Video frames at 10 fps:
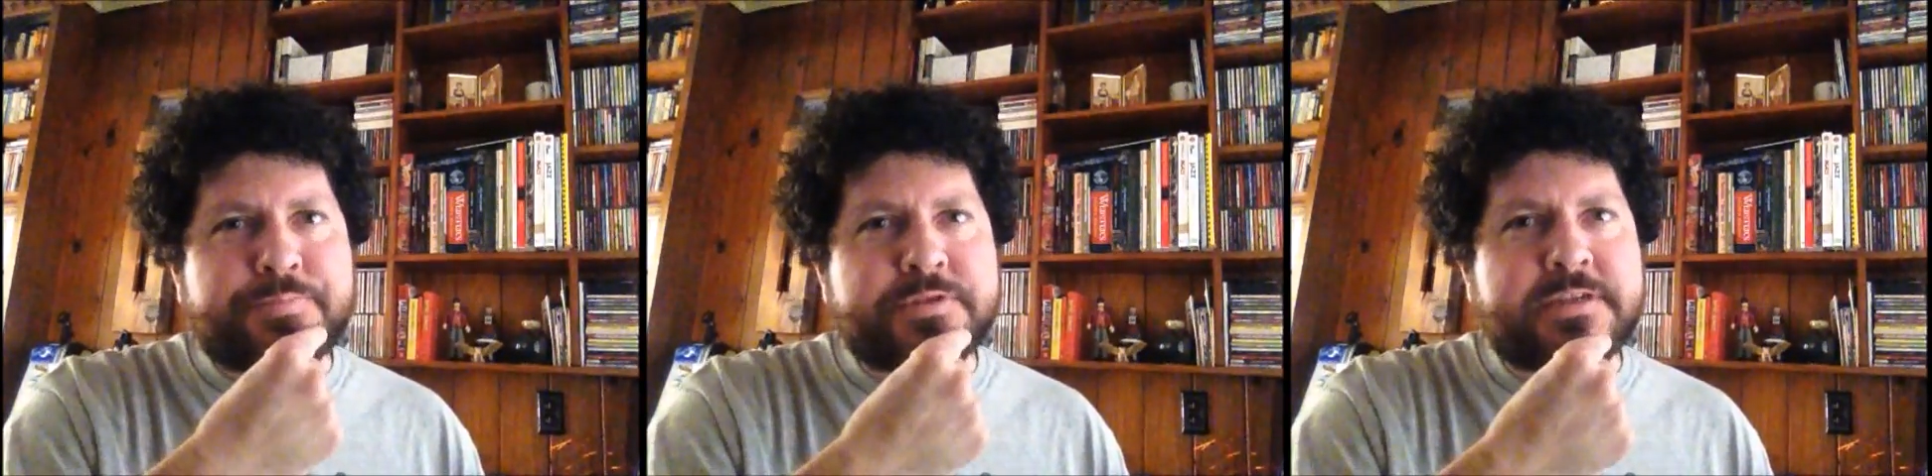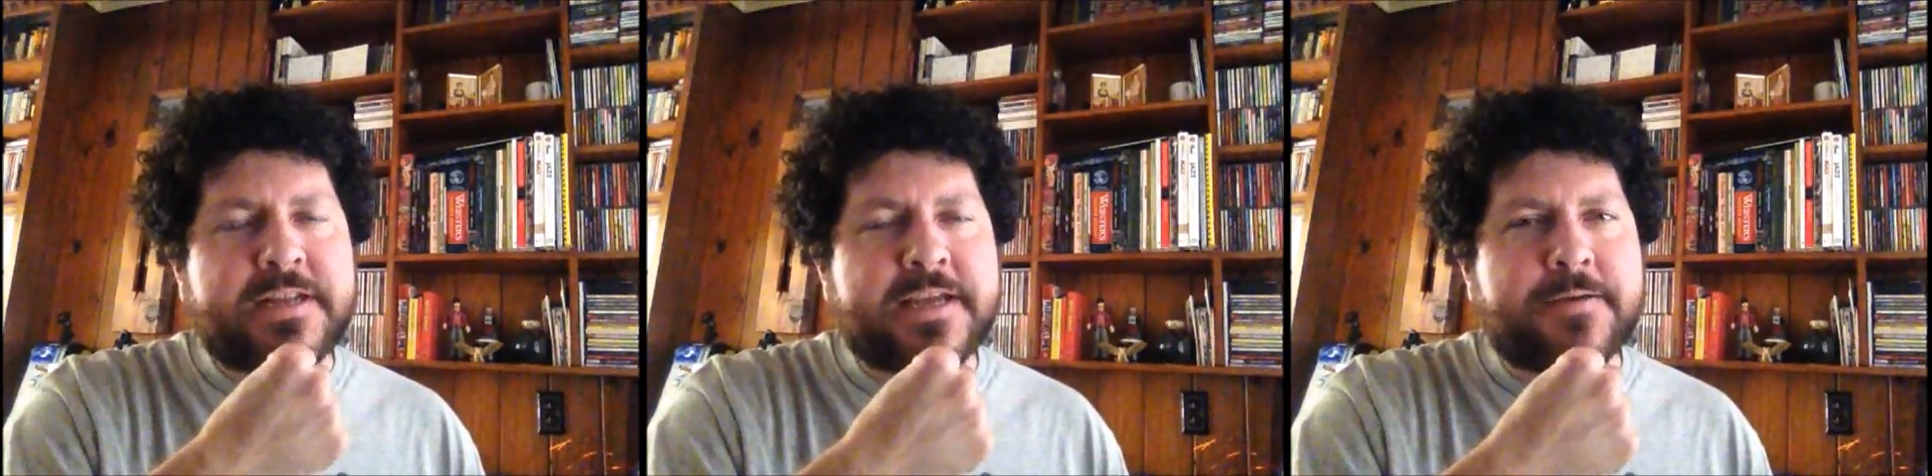
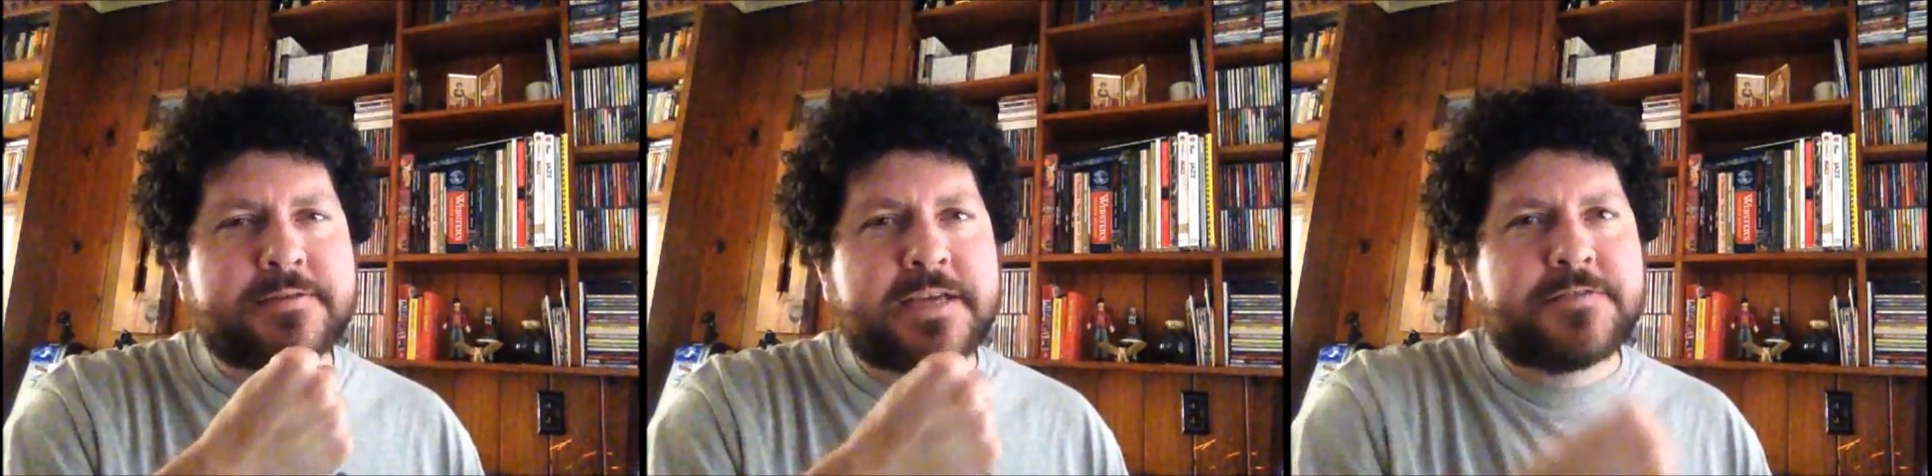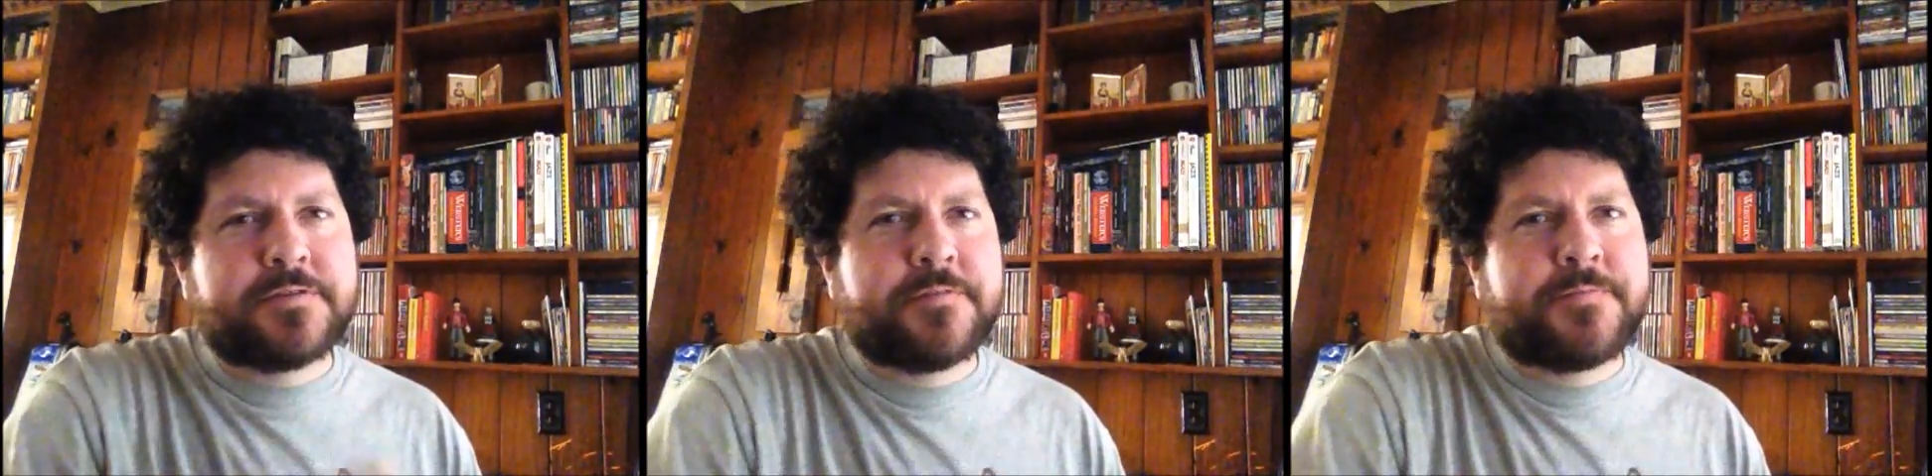pretending I was
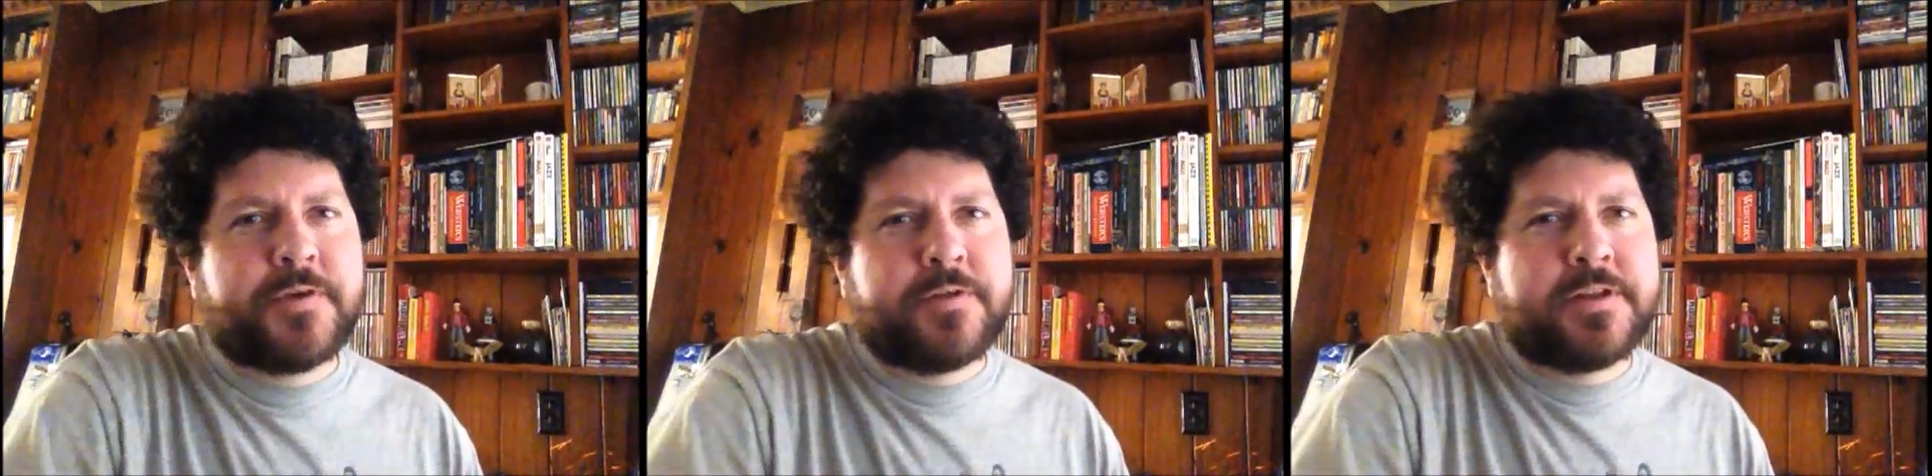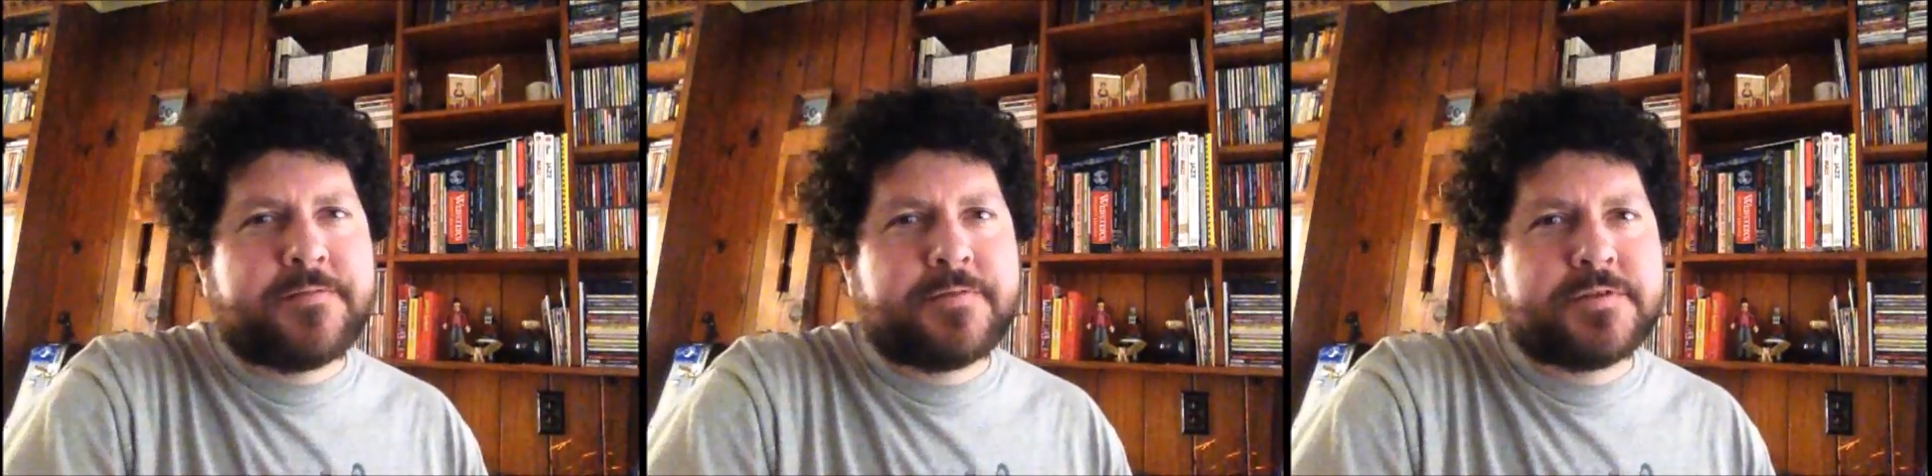answering the phone
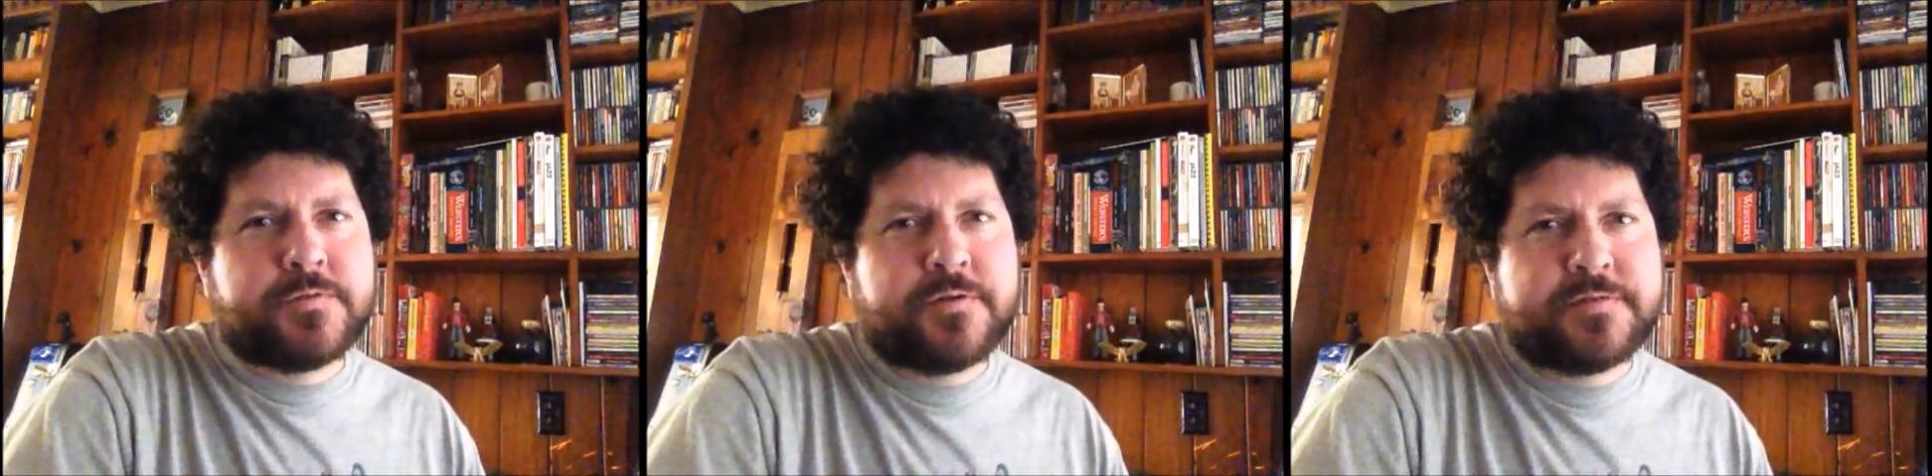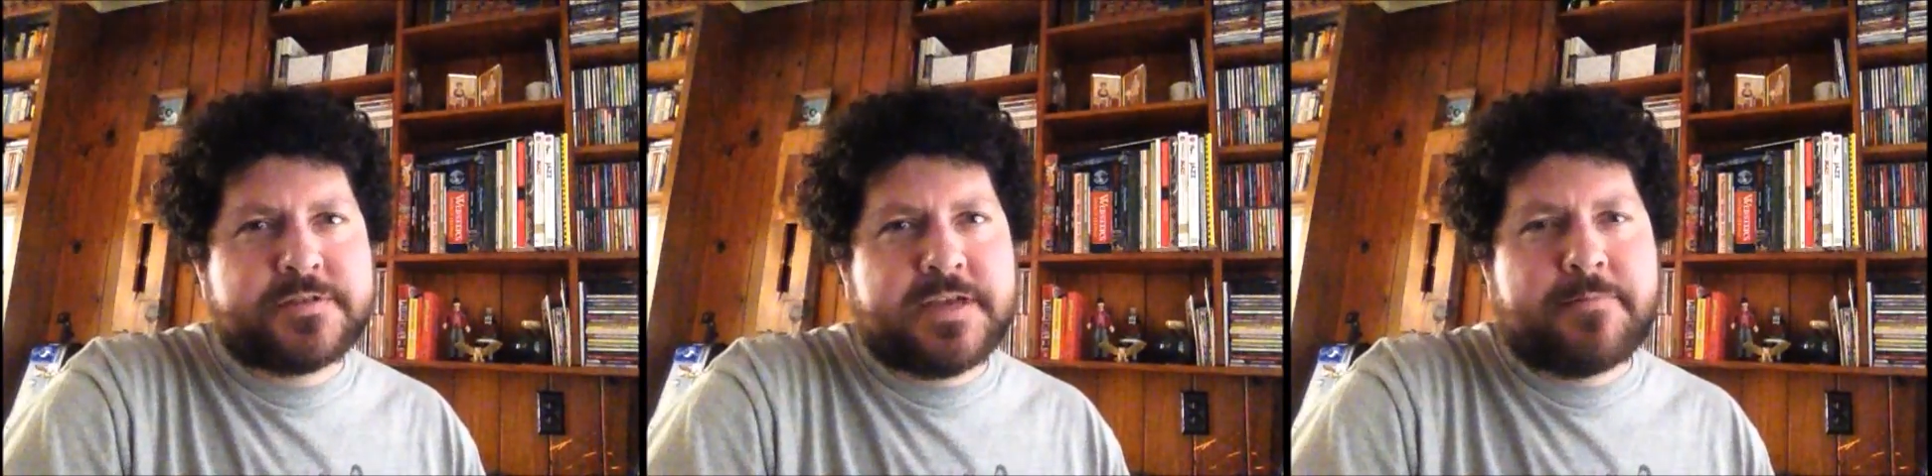at different sort of
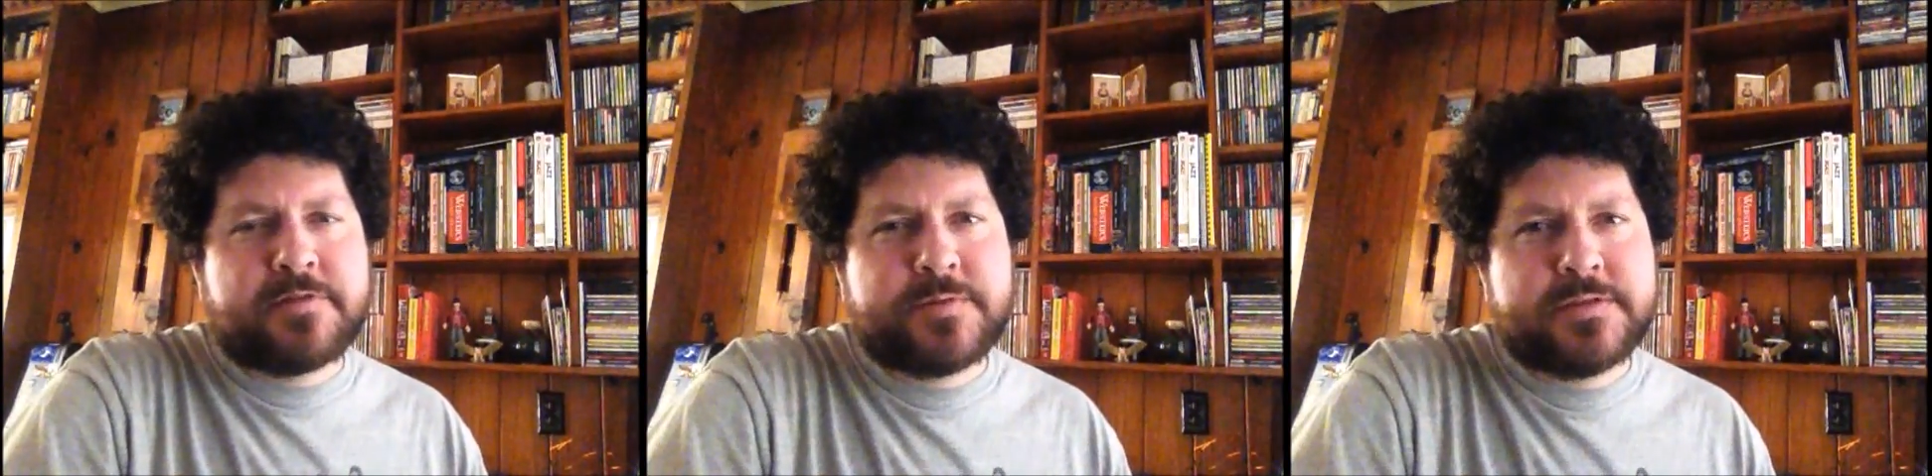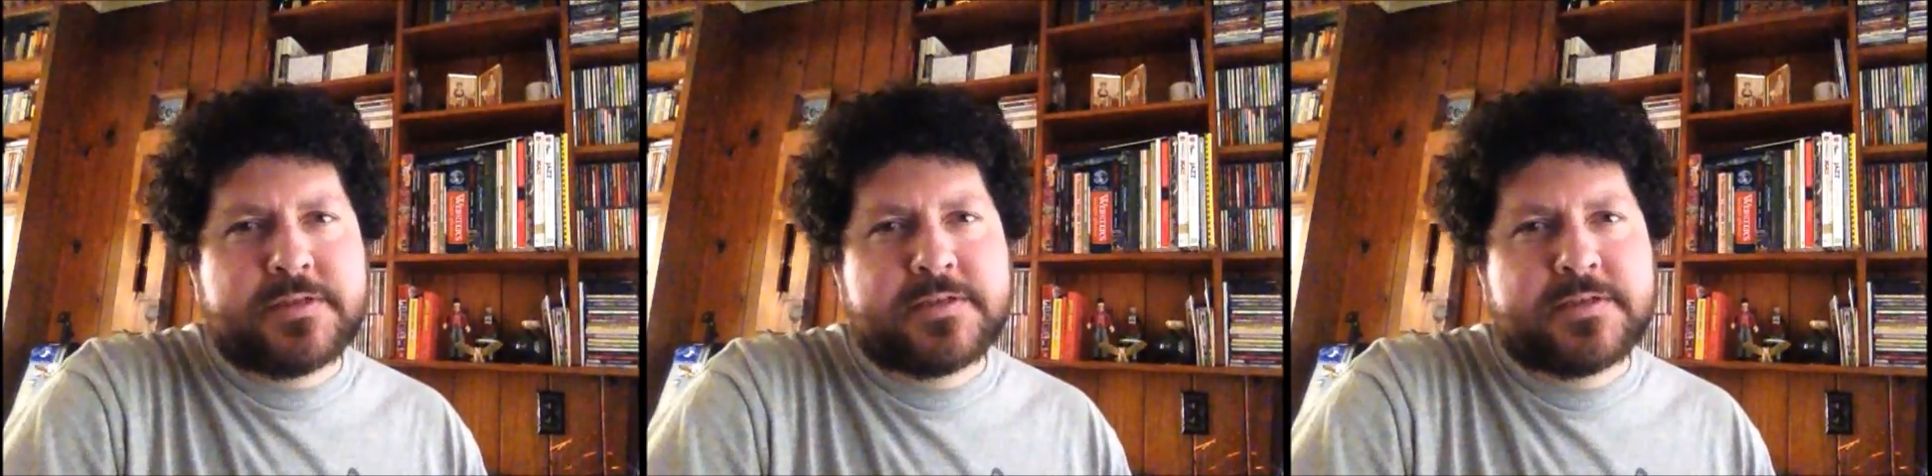establishments.